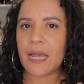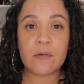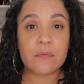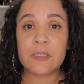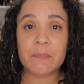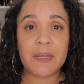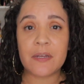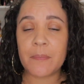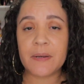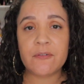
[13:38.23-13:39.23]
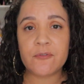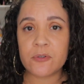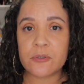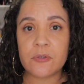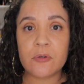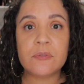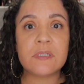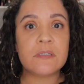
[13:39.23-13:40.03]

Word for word: I don't really pick up any floral notes.